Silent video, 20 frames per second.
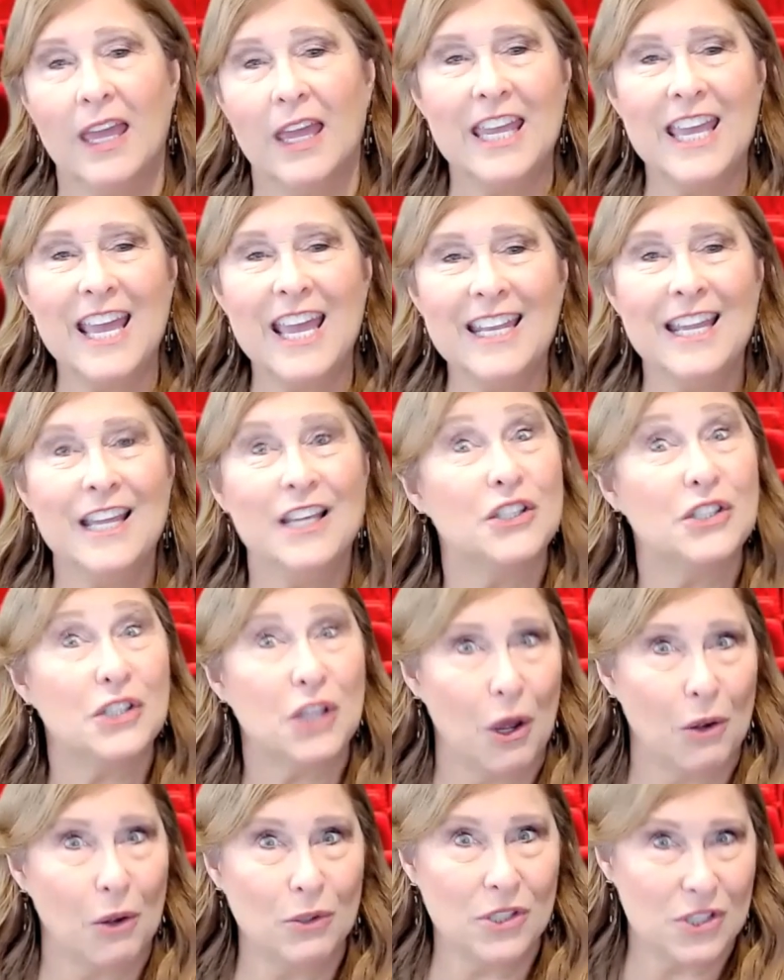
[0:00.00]
He and his
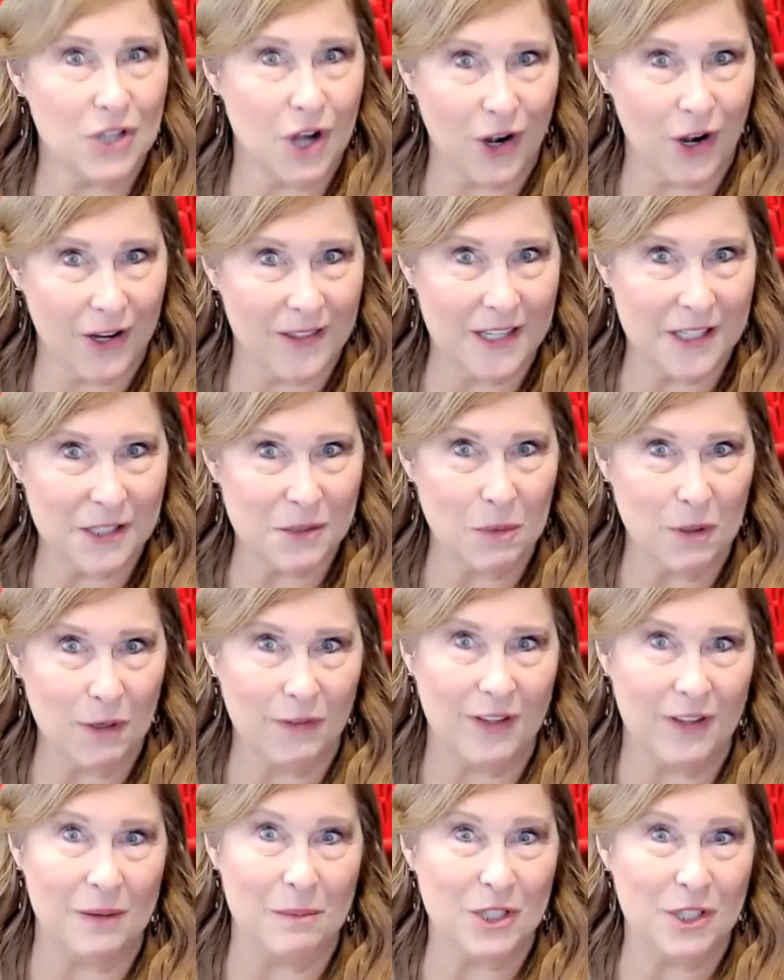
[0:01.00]
co-star in this
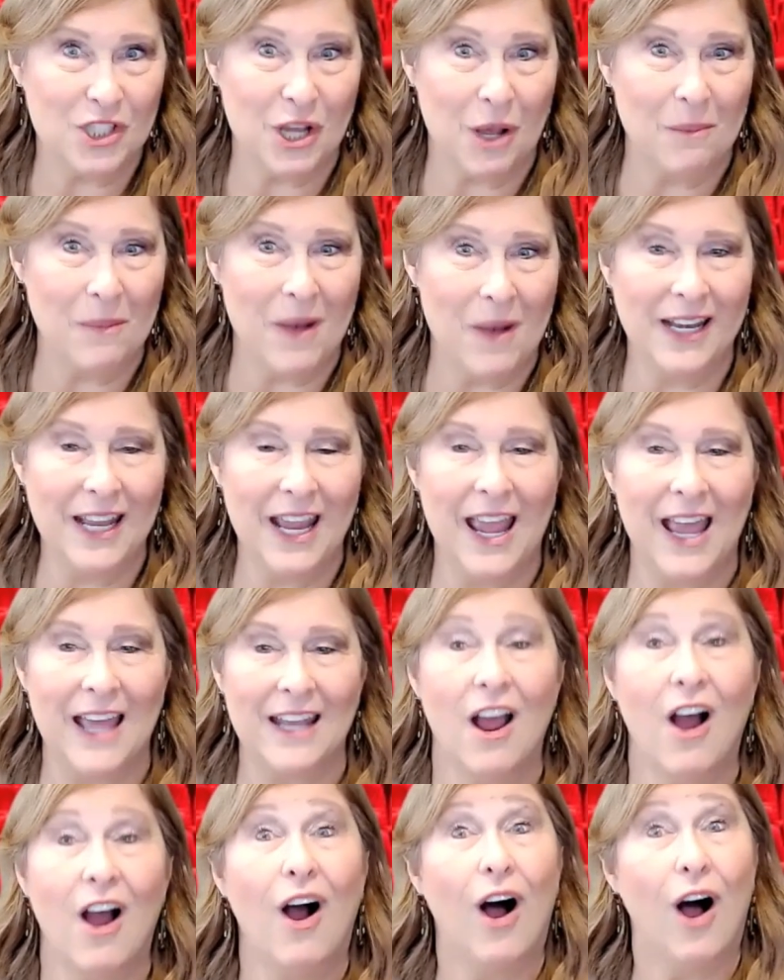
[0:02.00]
movie, Michelle
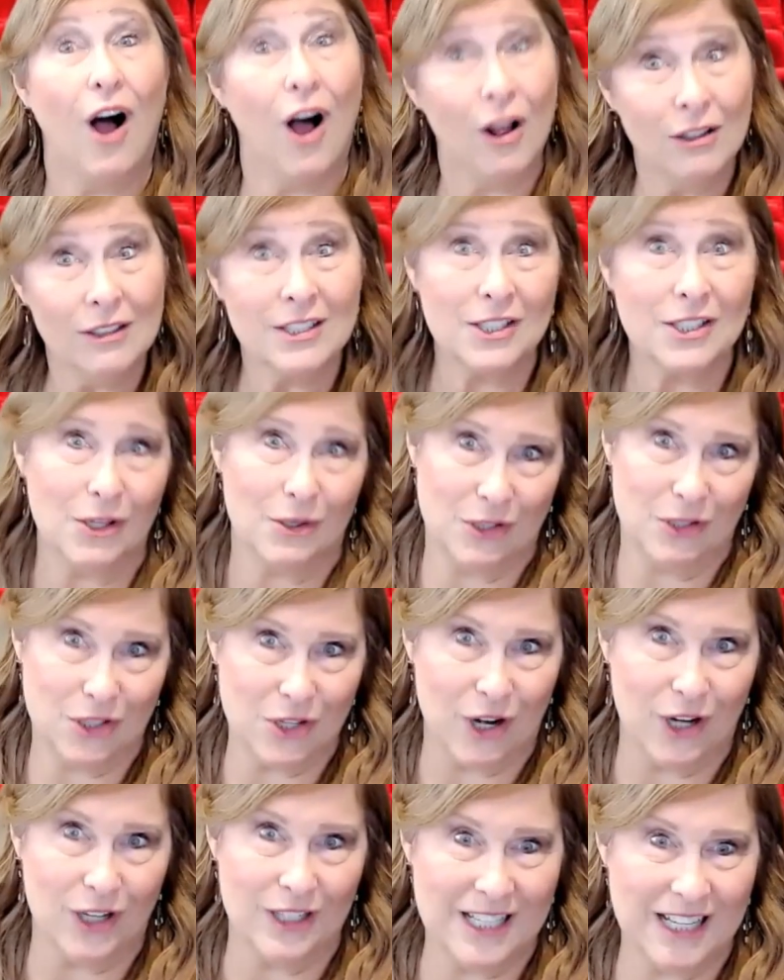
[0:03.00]
Monaghan, also
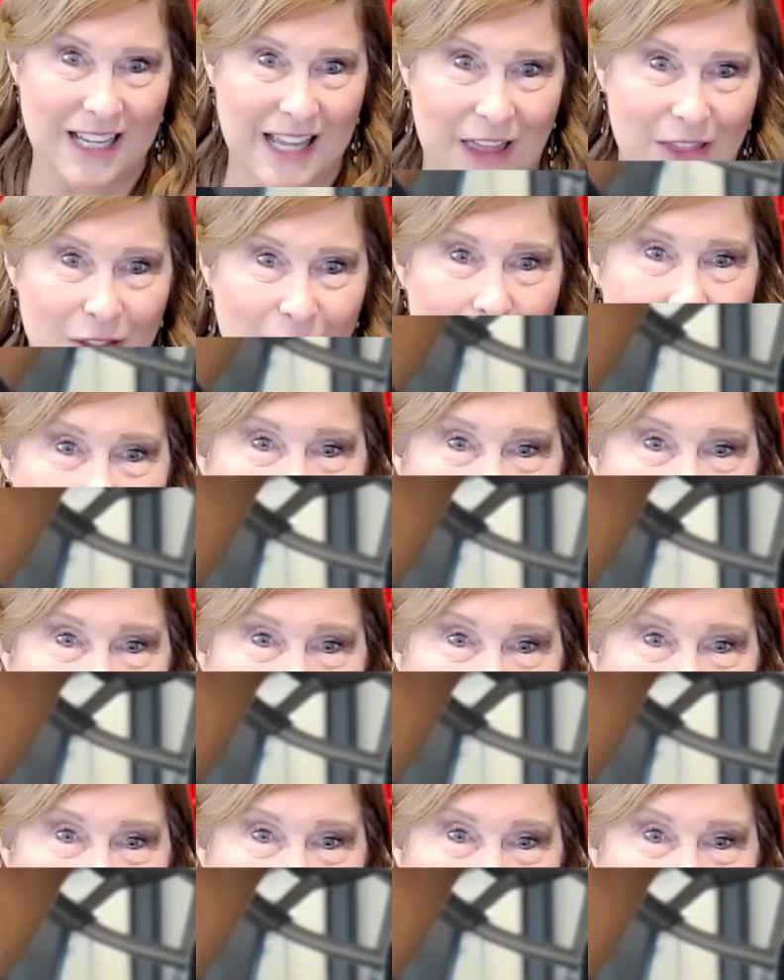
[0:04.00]
starred together